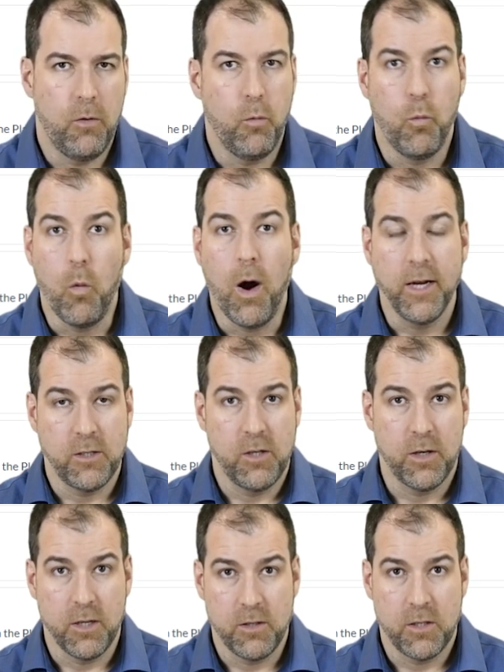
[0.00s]
want to
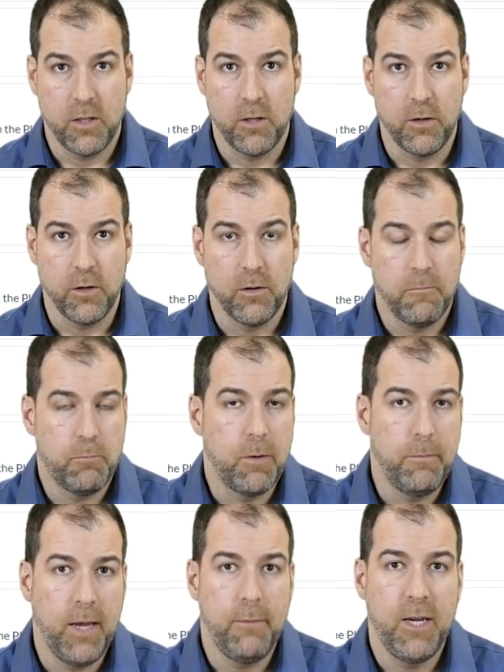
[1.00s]
consider,
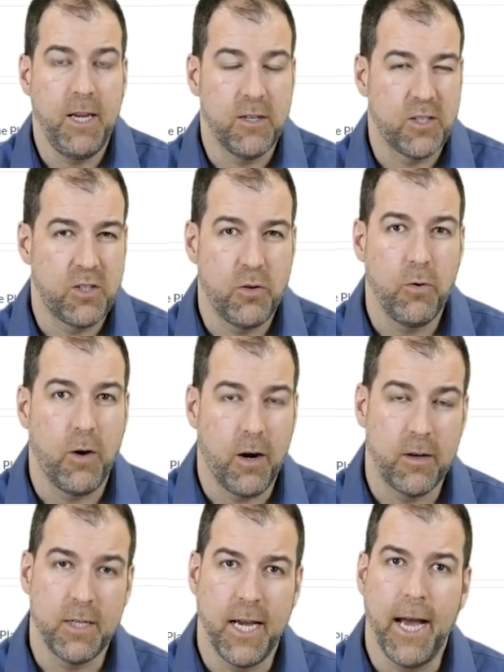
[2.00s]
but maybe it's too
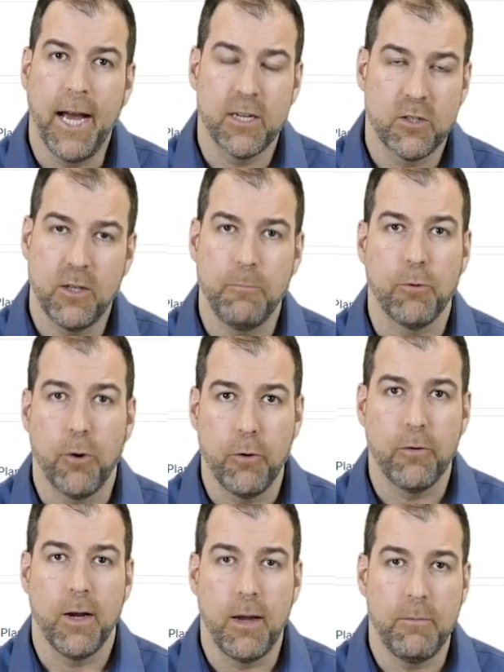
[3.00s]
hard to actually
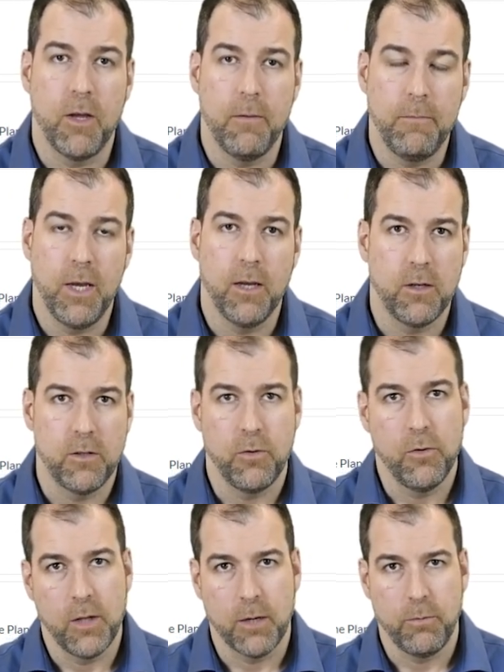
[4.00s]
program them in a
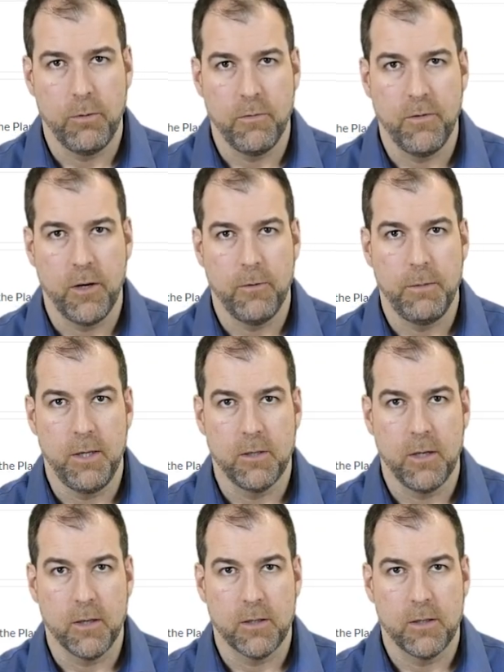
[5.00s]
tool like Primavera P6.